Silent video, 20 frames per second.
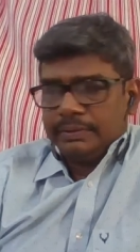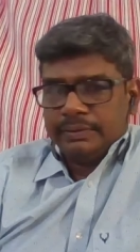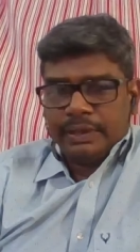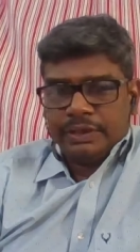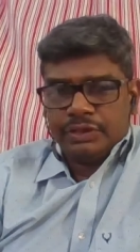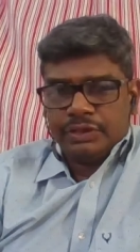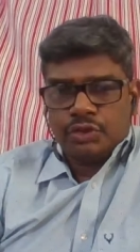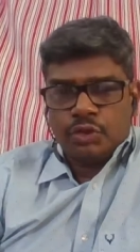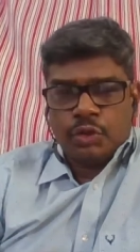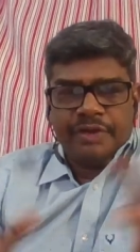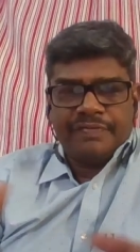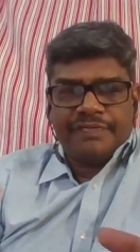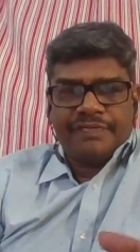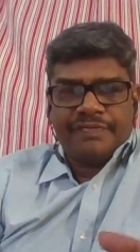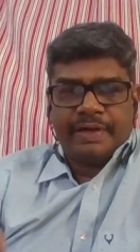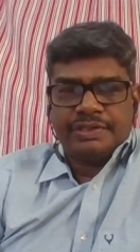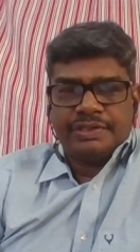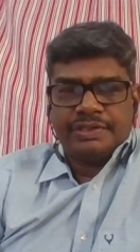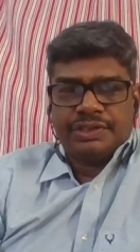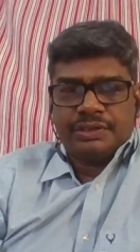There is no
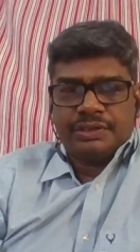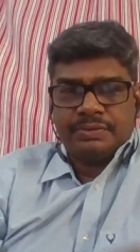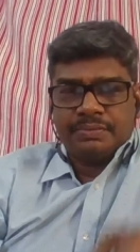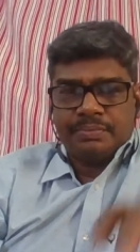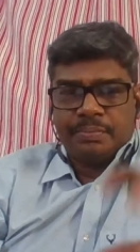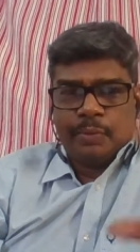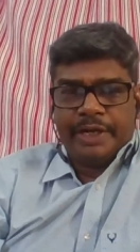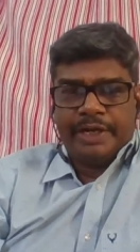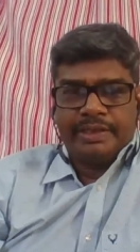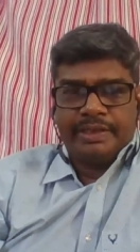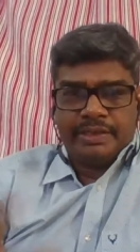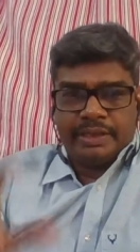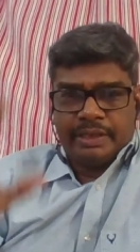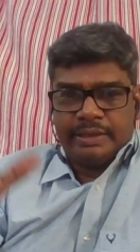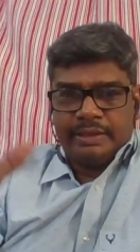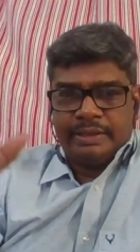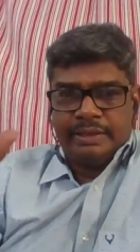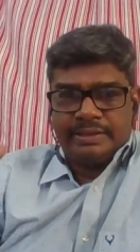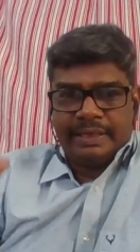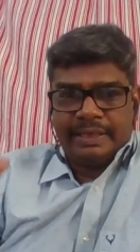difference, poet
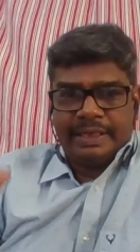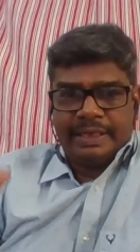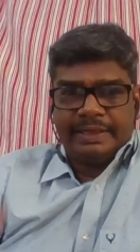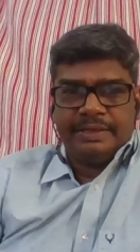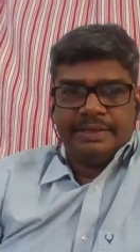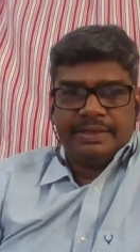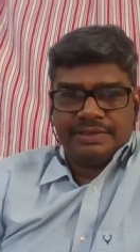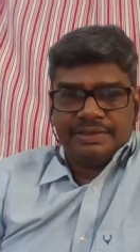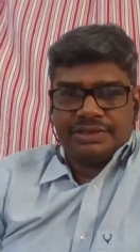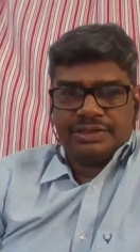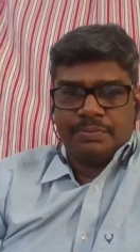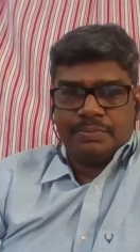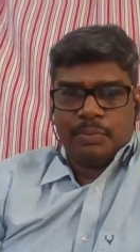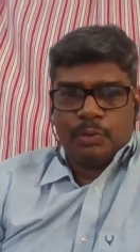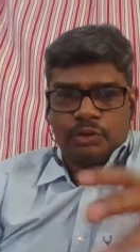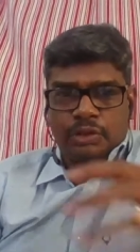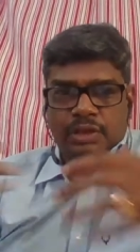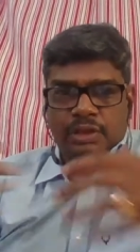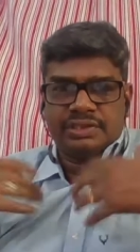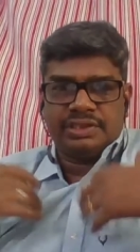and scientist,
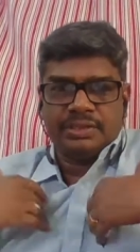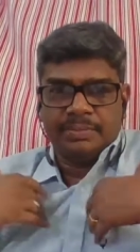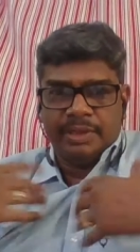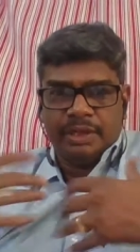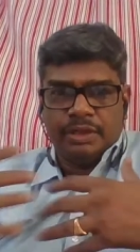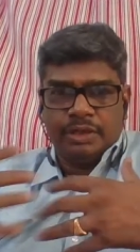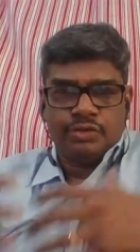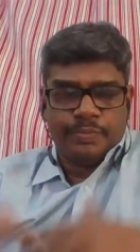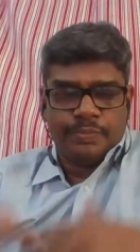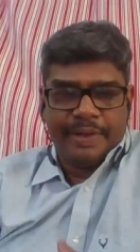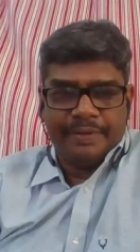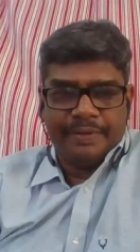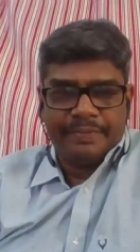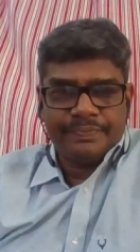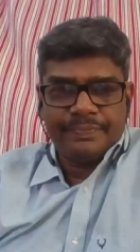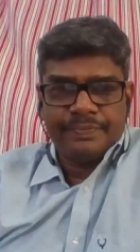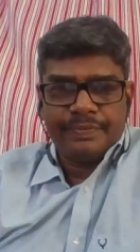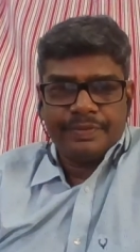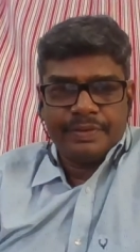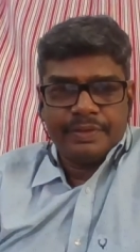both are similar to me,
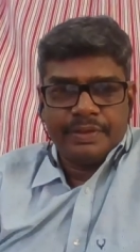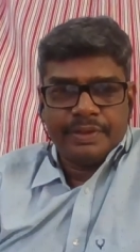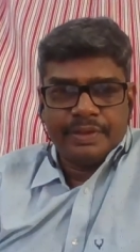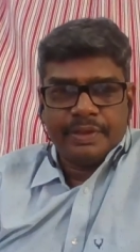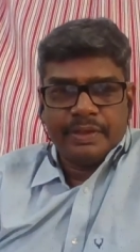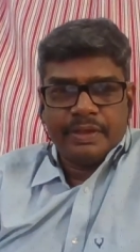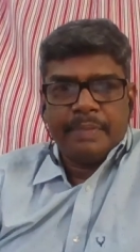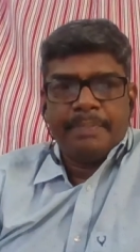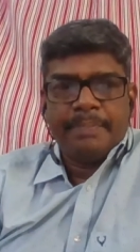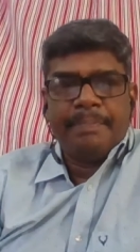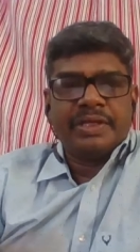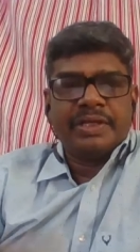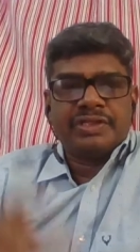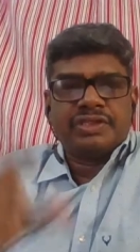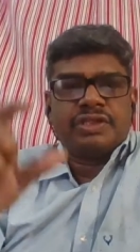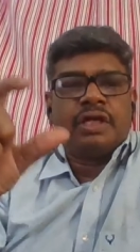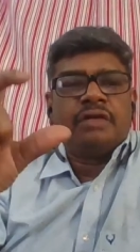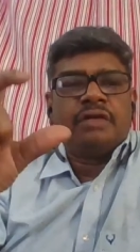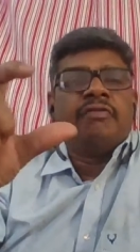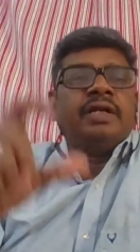
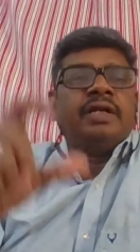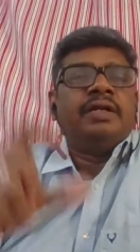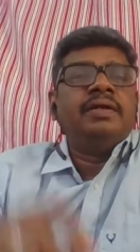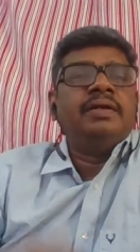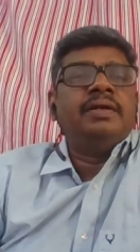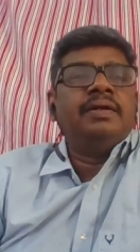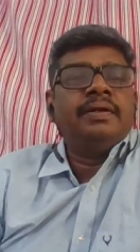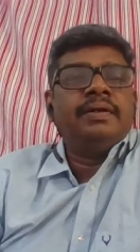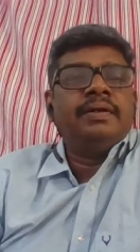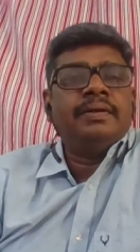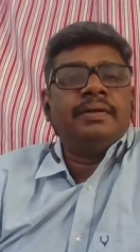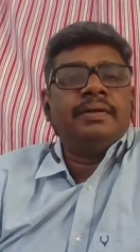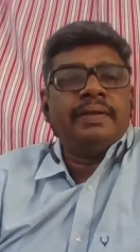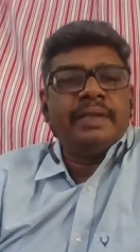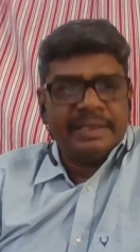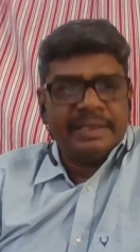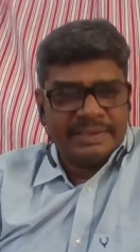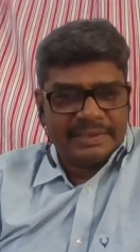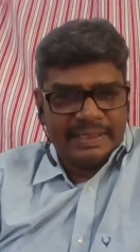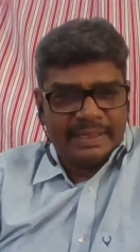based on one
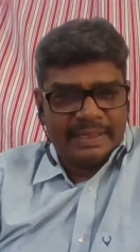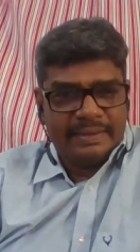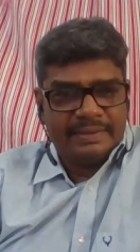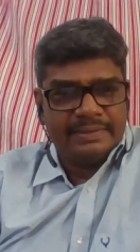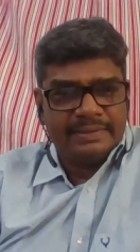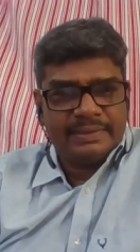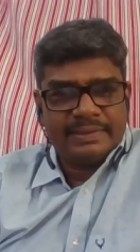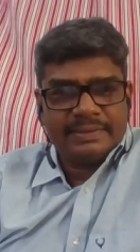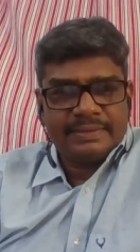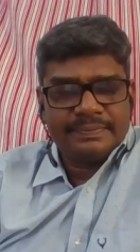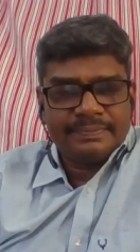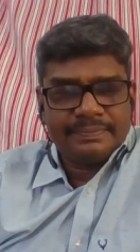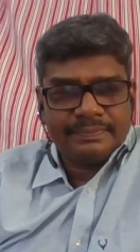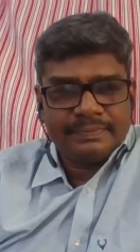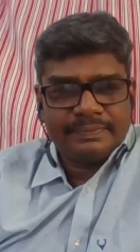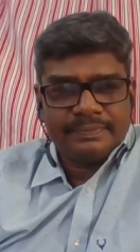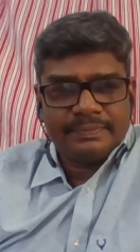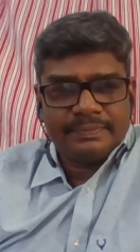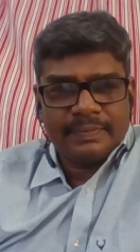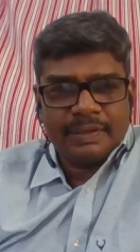incident,
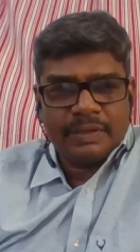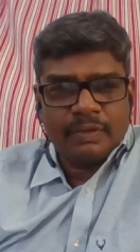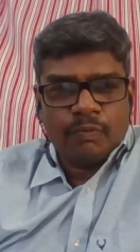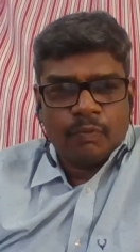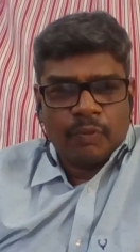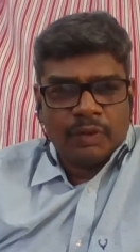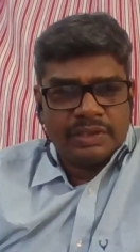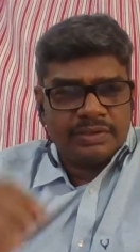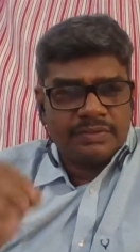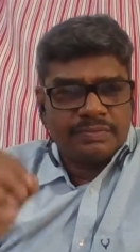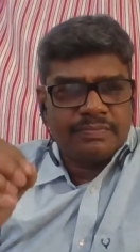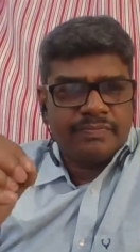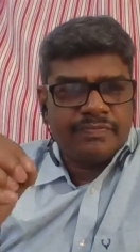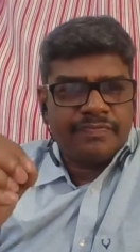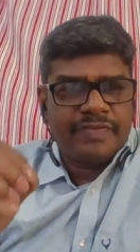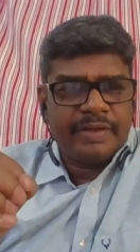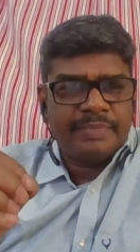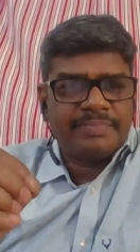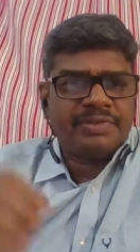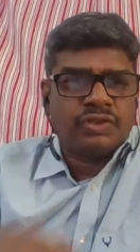one
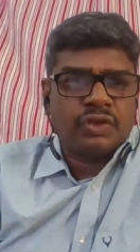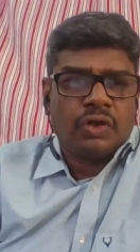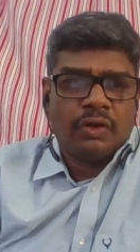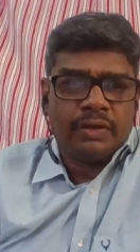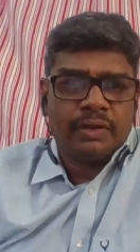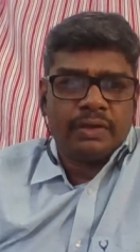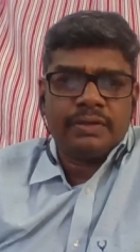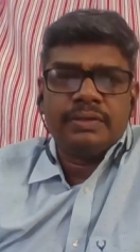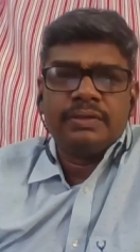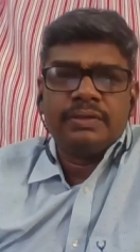film song.